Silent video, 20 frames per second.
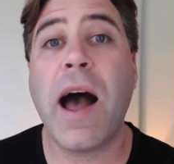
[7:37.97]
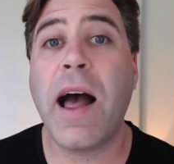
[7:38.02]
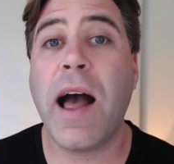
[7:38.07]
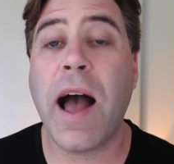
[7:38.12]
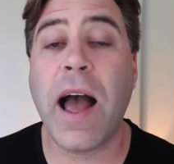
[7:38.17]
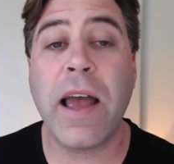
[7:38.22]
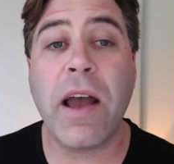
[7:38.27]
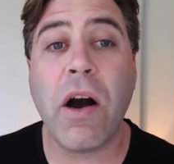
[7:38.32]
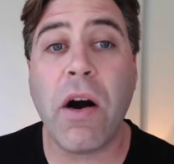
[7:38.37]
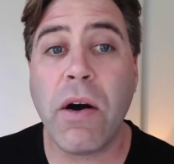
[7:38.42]

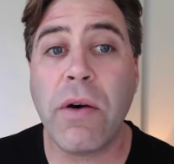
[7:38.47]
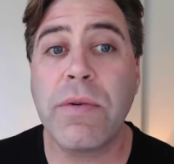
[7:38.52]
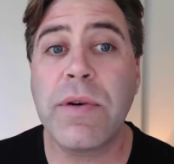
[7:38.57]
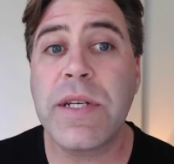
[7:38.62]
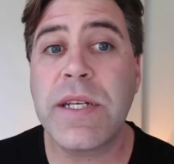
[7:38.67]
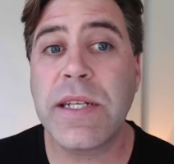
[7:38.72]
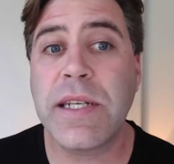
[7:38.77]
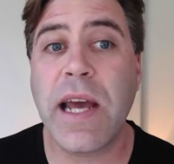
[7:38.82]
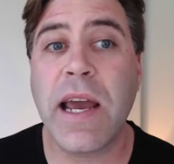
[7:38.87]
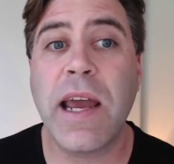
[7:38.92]
I
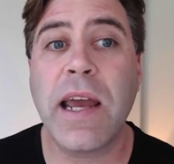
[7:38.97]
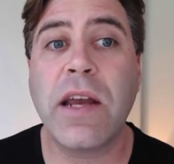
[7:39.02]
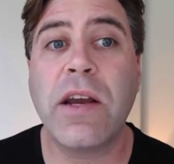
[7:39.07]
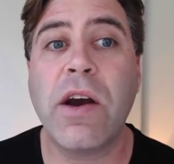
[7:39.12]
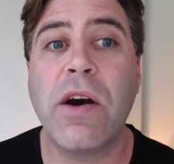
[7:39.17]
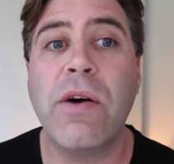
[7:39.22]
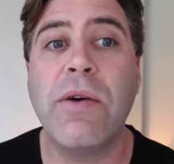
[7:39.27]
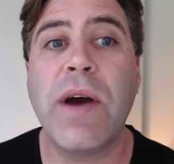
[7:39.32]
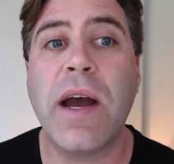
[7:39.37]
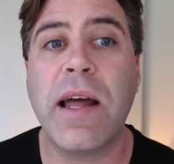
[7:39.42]
always say
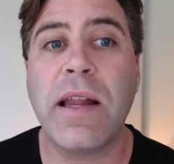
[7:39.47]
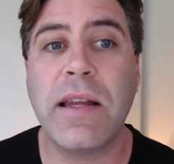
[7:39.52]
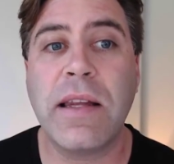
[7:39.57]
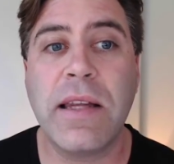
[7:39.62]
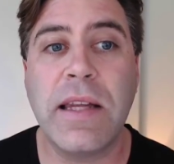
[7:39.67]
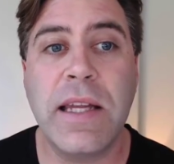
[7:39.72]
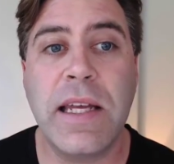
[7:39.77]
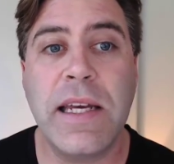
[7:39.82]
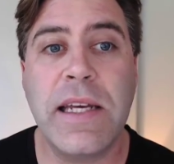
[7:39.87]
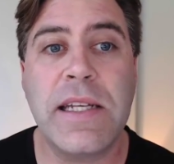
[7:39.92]
go at
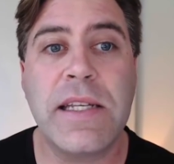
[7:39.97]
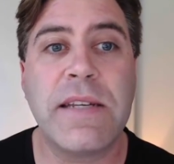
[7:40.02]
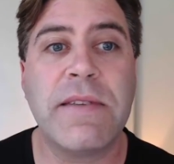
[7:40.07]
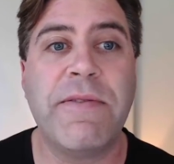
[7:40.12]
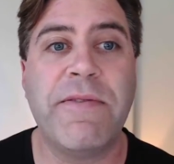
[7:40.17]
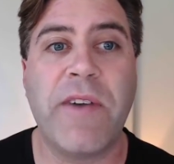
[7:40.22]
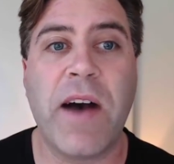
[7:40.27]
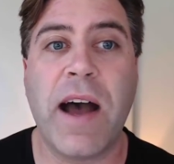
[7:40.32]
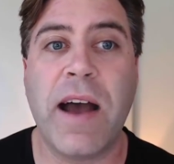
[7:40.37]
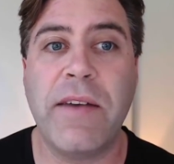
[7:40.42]
least
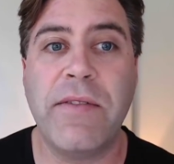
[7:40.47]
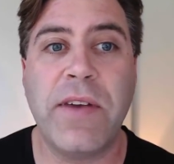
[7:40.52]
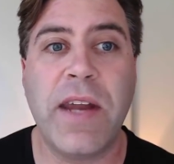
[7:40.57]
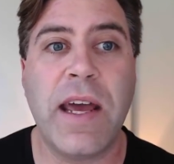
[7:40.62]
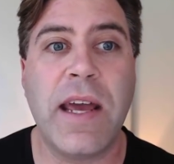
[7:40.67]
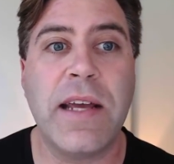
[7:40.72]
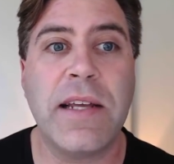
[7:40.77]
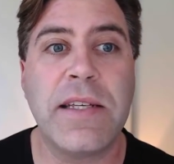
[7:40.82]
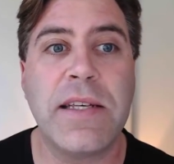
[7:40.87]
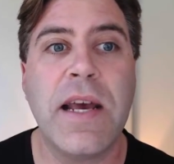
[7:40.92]
5
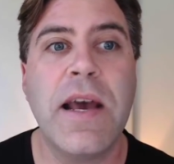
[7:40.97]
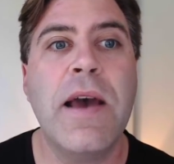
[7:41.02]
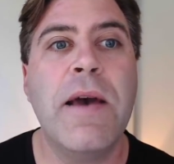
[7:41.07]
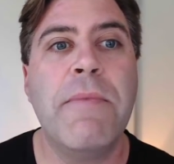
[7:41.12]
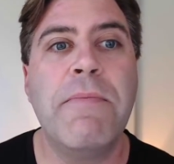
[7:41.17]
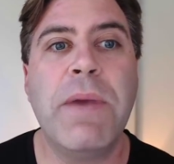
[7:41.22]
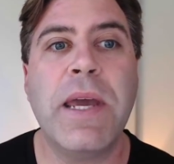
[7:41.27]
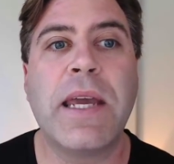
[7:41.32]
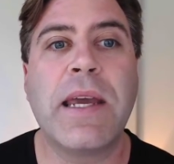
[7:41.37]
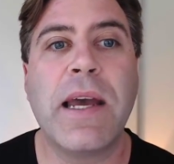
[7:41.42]
days
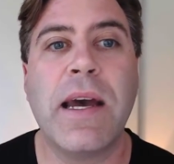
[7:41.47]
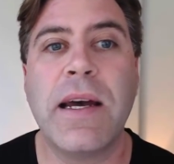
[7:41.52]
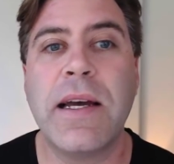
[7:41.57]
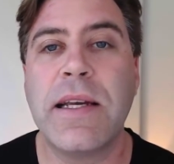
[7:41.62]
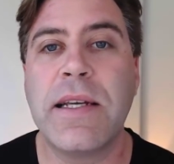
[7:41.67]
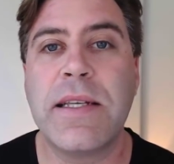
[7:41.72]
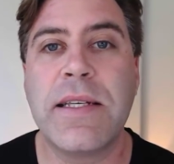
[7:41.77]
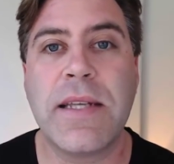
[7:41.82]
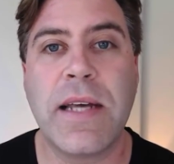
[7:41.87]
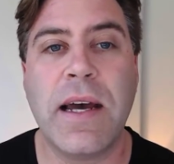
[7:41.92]

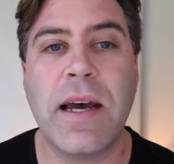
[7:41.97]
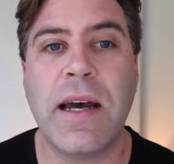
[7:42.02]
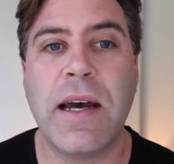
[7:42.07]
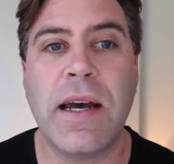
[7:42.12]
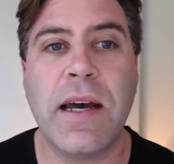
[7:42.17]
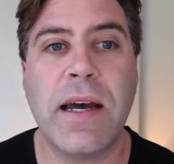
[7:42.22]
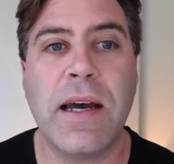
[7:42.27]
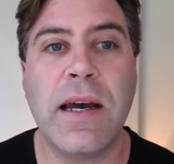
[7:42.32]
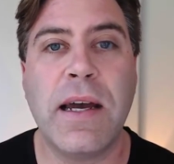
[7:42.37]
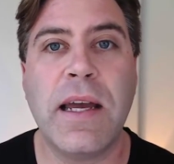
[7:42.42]
because
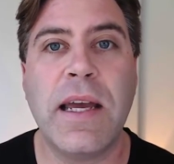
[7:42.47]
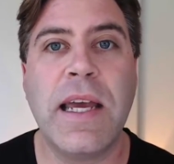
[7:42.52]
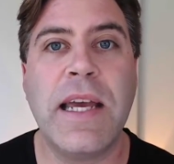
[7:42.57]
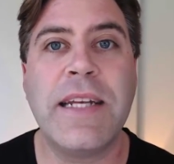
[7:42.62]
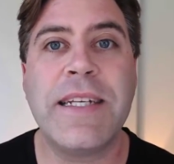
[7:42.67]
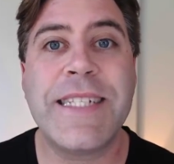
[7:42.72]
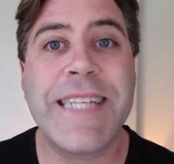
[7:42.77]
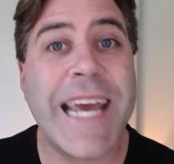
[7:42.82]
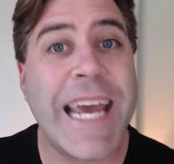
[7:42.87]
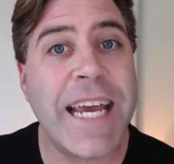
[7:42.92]

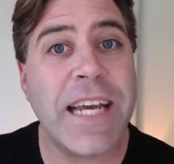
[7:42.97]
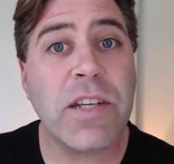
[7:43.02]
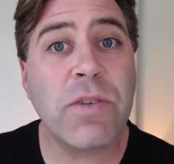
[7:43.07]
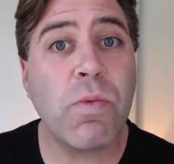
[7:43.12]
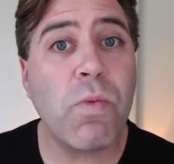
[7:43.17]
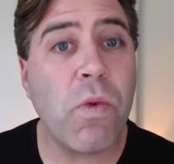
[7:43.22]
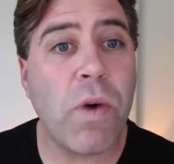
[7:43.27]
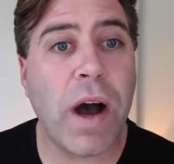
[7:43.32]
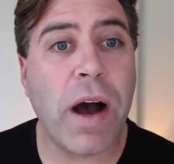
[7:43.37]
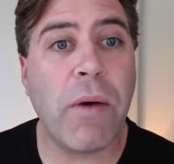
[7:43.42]
it takes
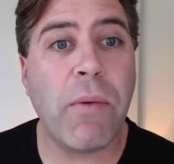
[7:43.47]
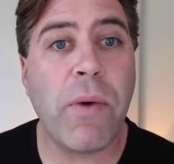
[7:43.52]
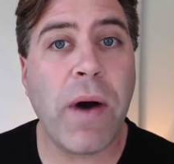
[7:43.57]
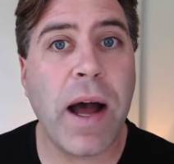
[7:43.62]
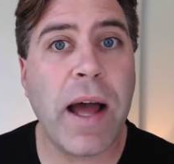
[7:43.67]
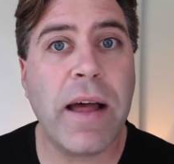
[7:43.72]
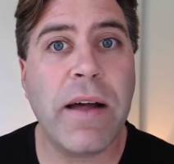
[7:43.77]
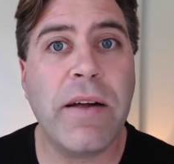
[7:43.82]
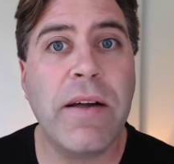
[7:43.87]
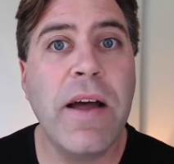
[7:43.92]
a
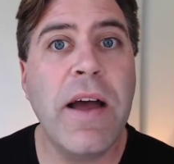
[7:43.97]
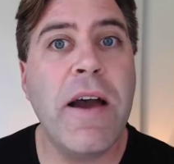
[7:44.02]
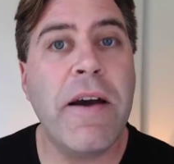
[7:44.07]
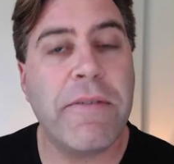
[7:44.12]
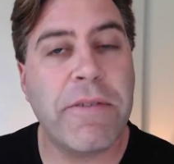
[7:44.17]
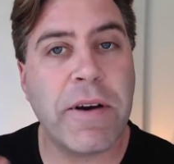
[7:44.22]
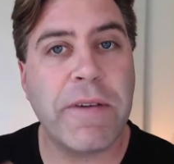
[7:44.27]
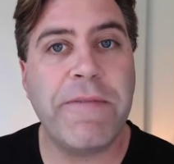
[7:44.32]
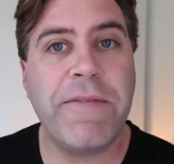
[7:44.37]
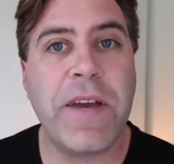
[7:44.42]
while
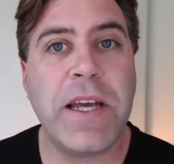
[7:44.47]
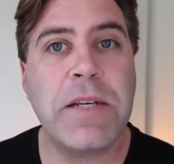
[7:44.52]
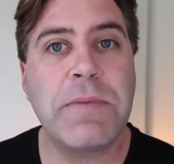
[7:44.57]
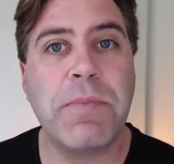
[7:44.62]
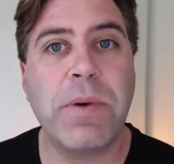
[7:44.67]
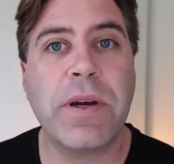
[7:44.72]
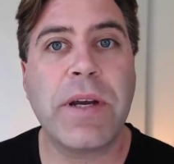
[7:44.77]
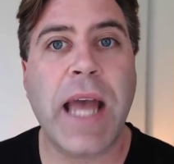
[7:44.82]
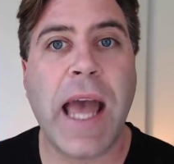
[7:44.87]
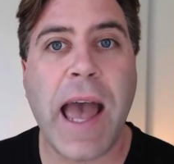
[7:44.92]
for a
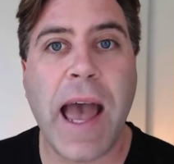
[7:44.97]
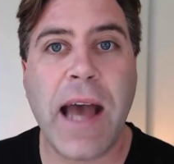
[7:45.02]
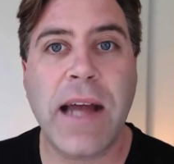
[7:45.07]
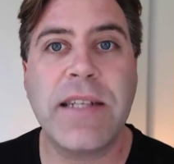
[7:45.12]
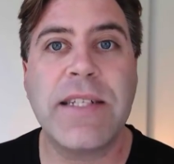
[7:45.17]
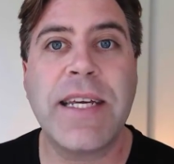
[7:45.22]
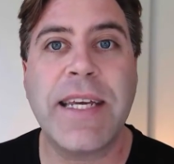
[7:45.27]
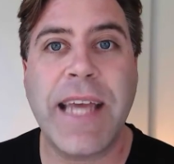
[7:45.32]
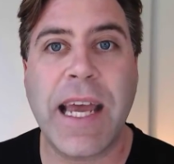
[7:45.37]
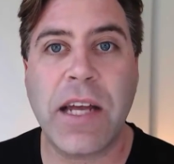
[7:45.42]
Facebook ad
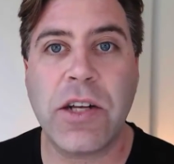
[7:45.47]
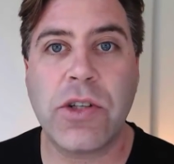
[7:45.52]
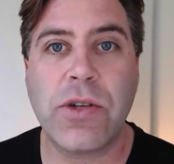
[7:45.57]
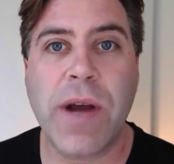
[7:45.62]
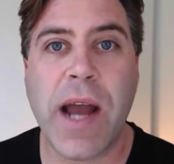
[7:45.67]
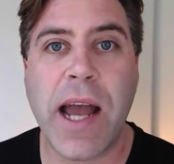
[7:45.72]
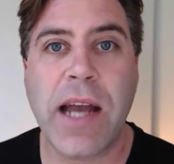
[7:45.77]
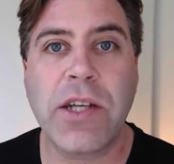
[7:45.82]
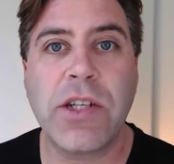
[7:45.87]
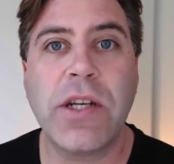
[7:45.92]
to get
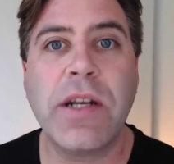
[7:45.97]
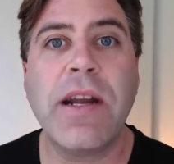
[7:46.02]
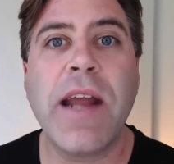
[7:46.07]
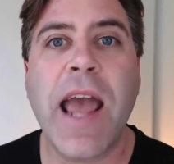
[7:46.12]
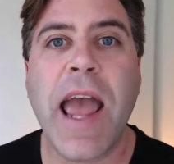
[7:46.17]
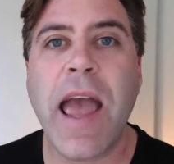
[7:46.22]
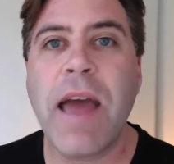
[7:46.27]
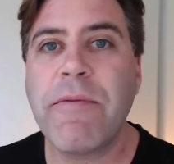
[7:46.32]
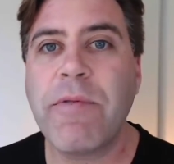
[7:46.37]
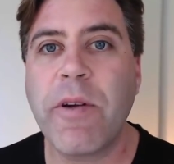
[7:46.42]
traction
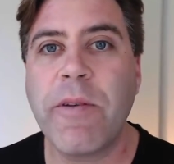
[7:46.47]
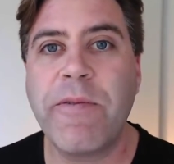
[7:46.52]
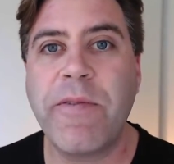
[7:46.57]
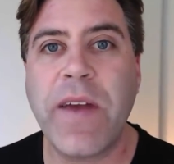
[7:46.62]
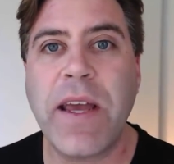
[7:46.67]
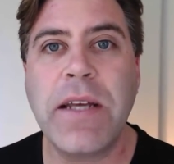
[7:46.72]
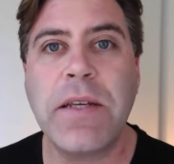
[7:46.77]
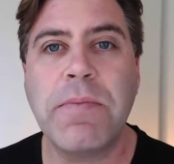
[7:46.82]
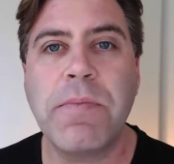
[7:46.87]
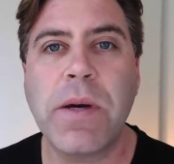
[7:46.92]
and for
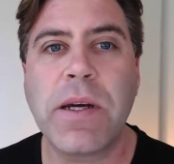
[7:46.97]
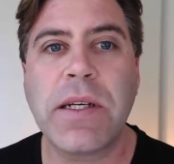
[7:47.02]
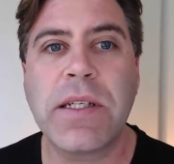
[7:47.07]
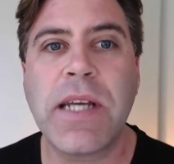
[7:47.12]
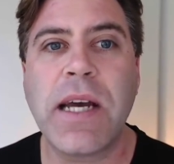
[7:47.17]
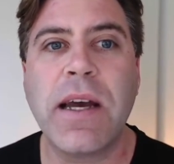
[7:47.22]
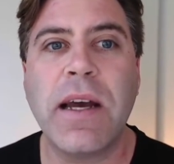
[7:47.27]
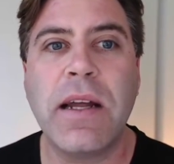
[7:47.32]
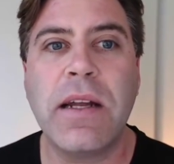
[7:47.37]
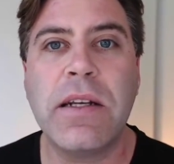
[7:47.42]
Facebook
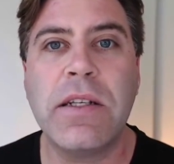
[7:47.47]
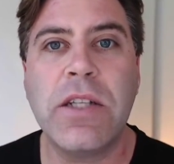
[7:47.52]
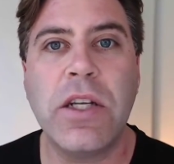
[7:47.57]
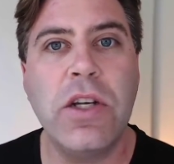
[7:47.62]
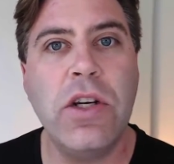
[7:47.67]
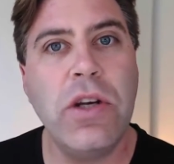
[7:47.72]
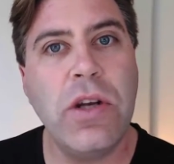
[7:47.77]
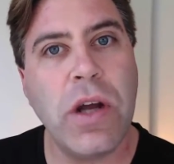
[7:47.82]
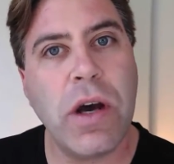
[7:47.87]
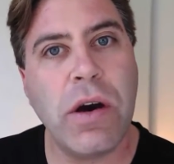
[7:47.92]
to
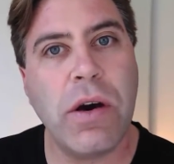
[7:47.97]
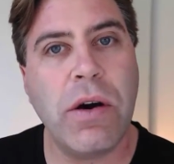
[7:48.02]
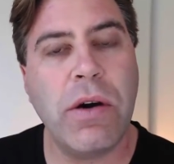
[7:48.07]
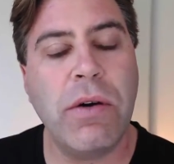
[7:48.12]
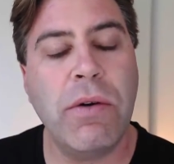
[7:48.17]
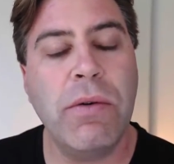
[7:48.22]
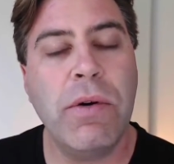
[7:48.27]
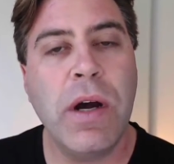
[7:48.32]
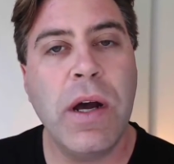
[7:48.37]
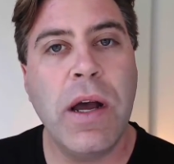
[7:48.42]

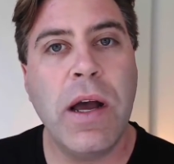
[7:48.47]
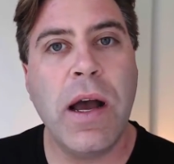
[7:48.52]
know